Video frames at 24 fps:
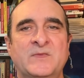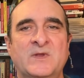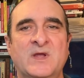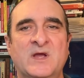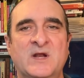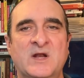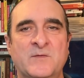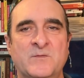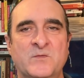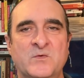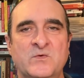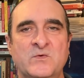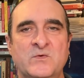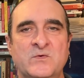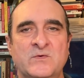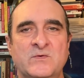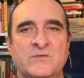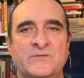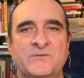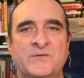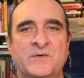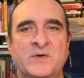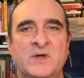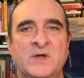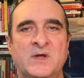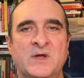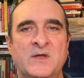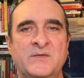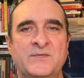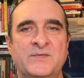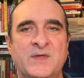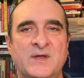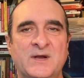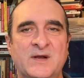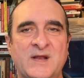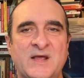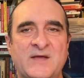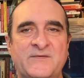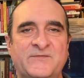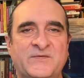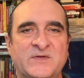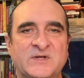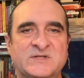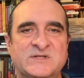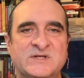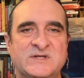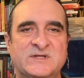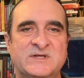in a move that left
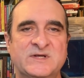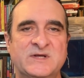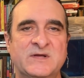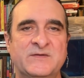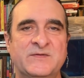the city